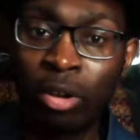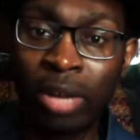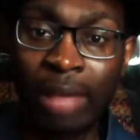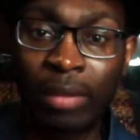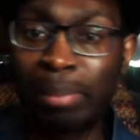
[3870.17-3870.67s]

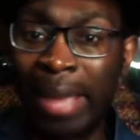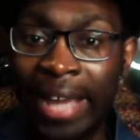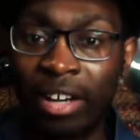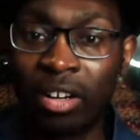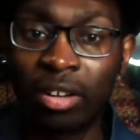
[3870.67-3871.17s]
having
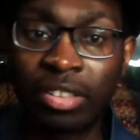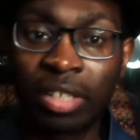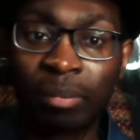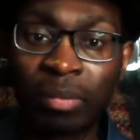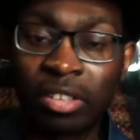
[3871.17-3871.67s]

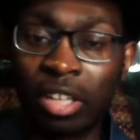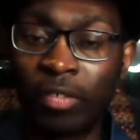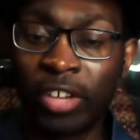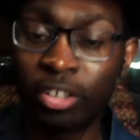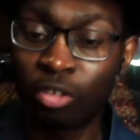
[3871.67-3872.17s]
panels. So
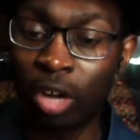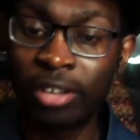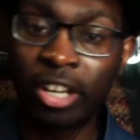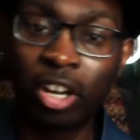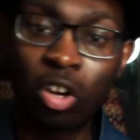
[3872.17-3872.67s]
if you're in
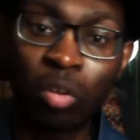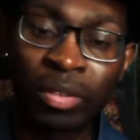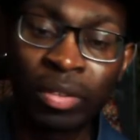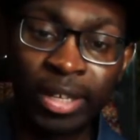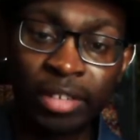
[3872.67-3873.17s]
Toronto,
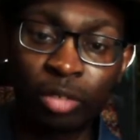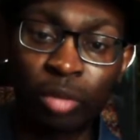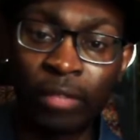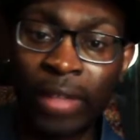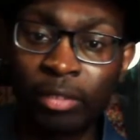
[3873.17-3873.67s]
tickets are
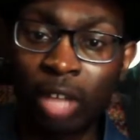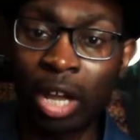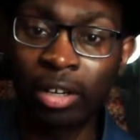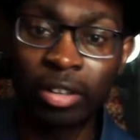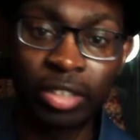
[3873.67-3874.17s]

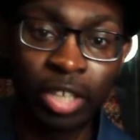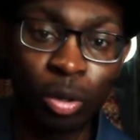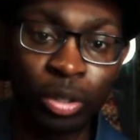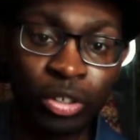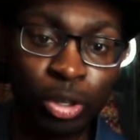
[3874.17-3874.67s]
$25.
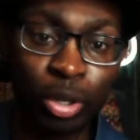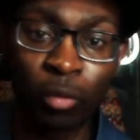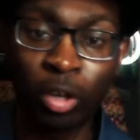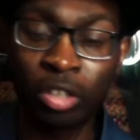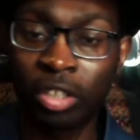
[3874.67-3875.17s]
Go to
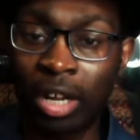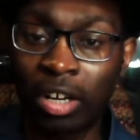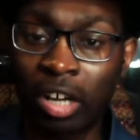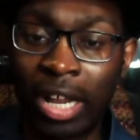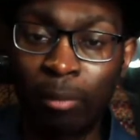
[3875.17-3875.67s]

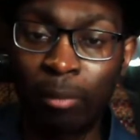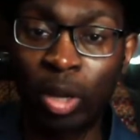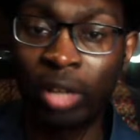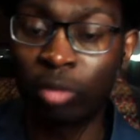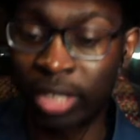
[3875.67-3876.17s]
universal.com.
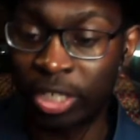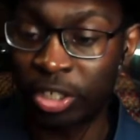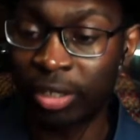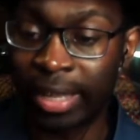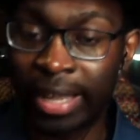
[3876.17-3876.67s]
We'll
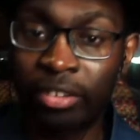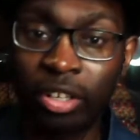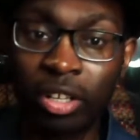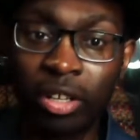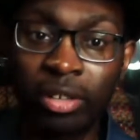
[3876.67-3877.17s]
send you the link
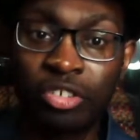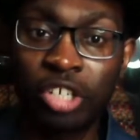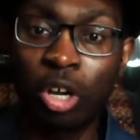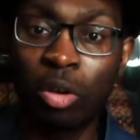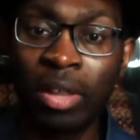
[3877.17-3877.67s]
to the
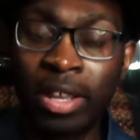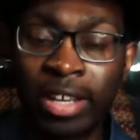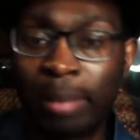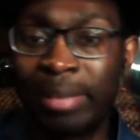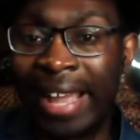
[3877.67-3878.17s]
show.
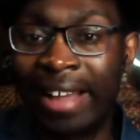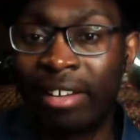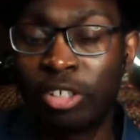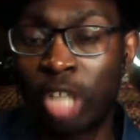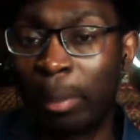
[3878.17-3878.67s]
Come
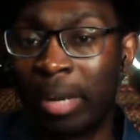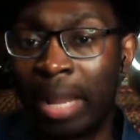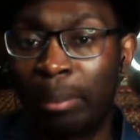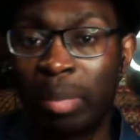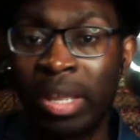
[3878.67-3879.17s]
down, shop it
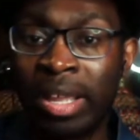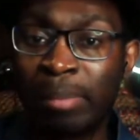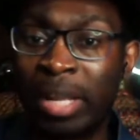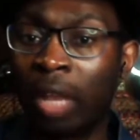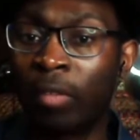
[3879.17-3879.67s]
up,
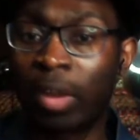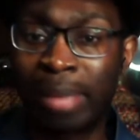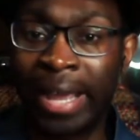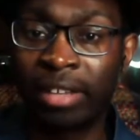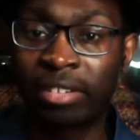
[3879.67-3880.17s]
meet all of our
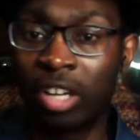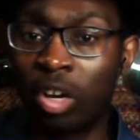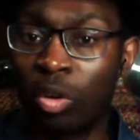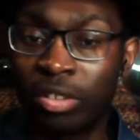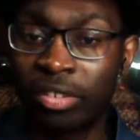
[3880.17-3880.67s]
panelists and
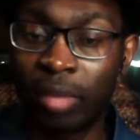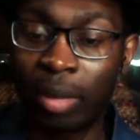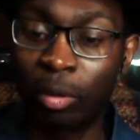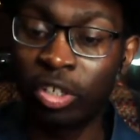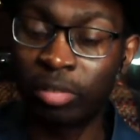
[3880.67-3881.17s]
hosts.
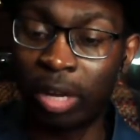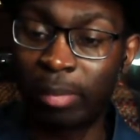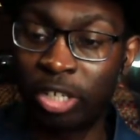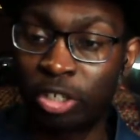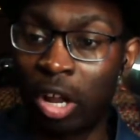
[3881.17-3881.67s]
And we're just trying to
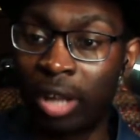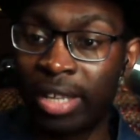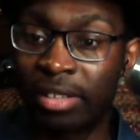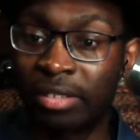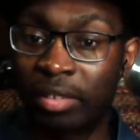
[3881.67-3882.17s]
make sure
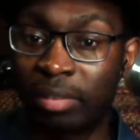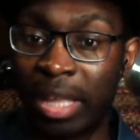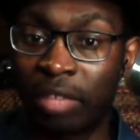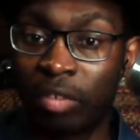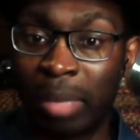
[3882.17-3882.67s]
hockey is a safe
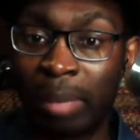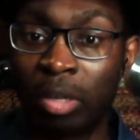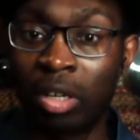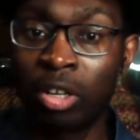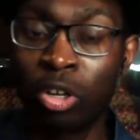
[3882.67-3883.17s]
space for
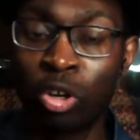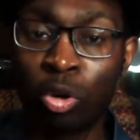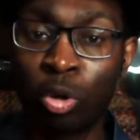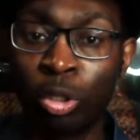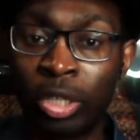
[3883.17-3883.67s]
people
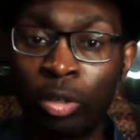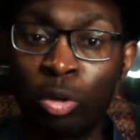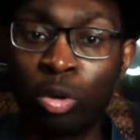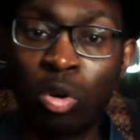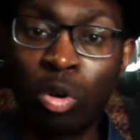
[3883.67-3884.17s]

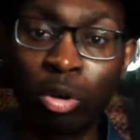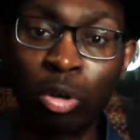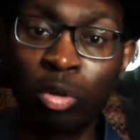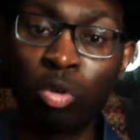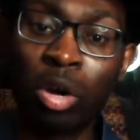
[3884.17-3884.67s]

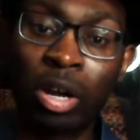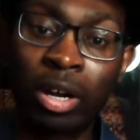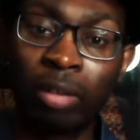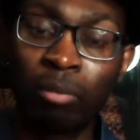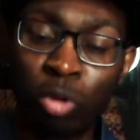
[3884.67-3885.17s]
who
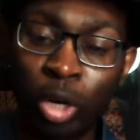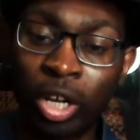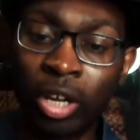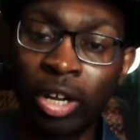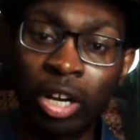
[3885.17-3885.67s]
are
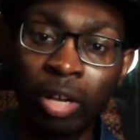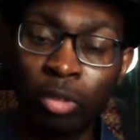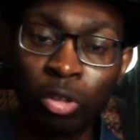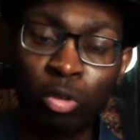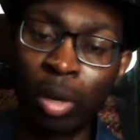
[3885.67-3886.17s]
younger,
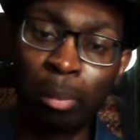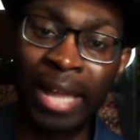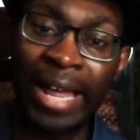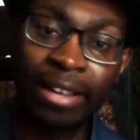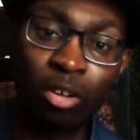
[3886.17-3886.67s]
who are
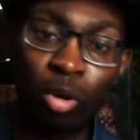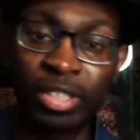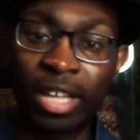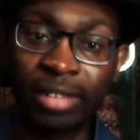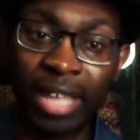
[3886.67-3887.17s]
Black, who are
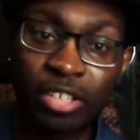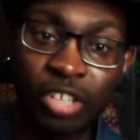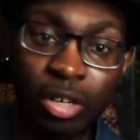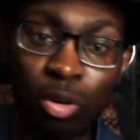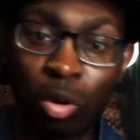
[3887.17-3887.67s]
South
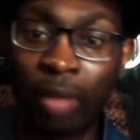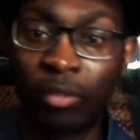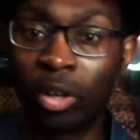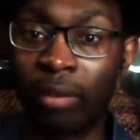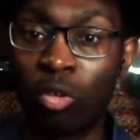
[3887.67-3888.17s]
Asian, who
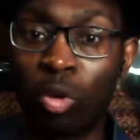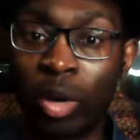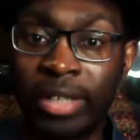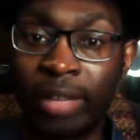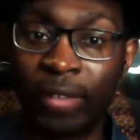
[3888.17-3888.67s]

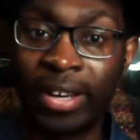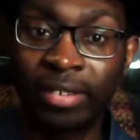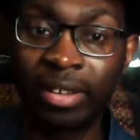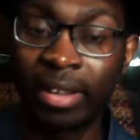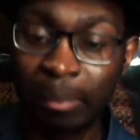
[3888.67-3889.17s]
are
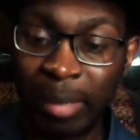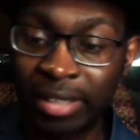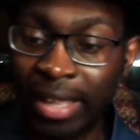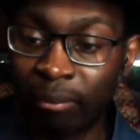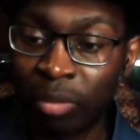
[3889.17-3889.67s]
different.
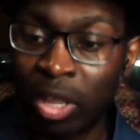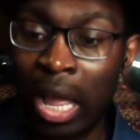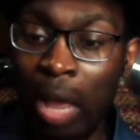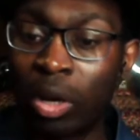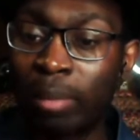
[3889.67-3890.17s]
Because hey,
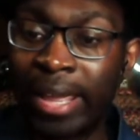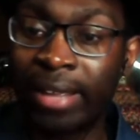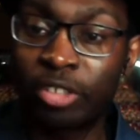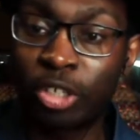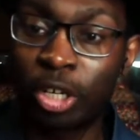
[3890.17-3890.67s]
I want to
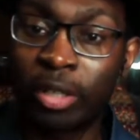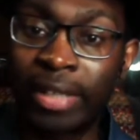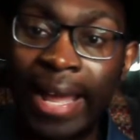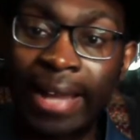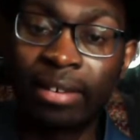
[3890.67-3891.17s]
make sure
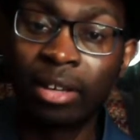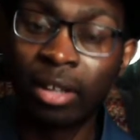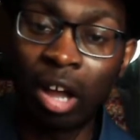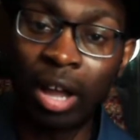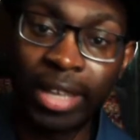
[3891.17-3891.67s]
that
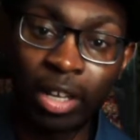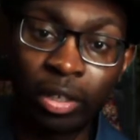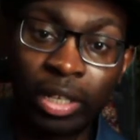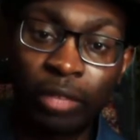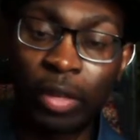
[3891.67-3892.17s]
hockey,
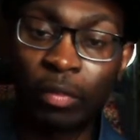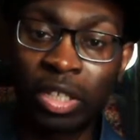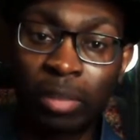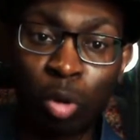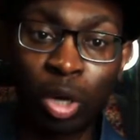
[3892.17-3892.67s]
all these
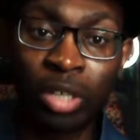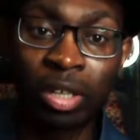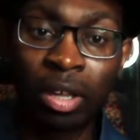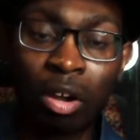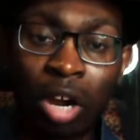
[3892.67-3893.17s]
different sports,
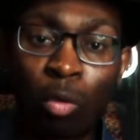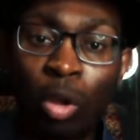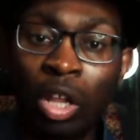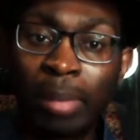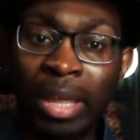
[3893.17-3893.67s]
are
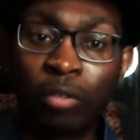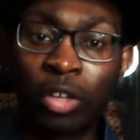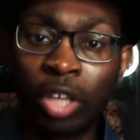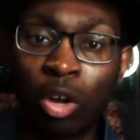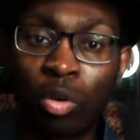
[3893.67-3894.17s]
welcoming
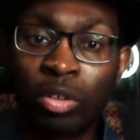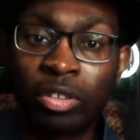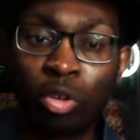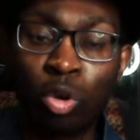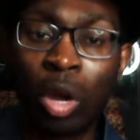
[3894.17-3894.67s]
for
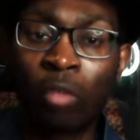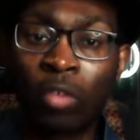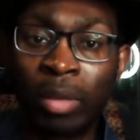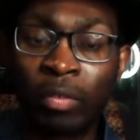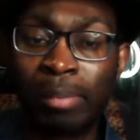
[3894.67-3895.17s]
those who are
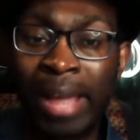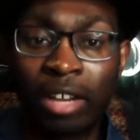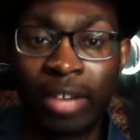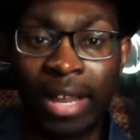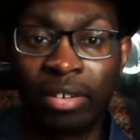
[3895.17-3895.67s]
from different
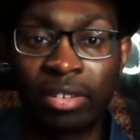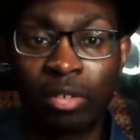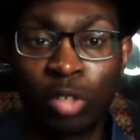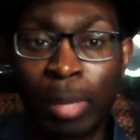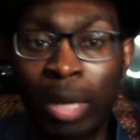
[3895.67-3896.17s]
backgrounds,
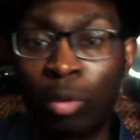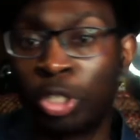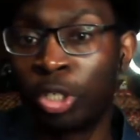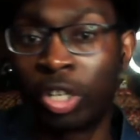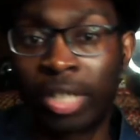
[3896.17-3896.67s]
no matter
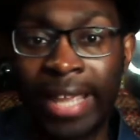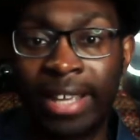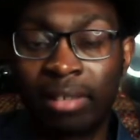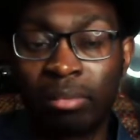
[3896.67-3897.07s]
what you look like.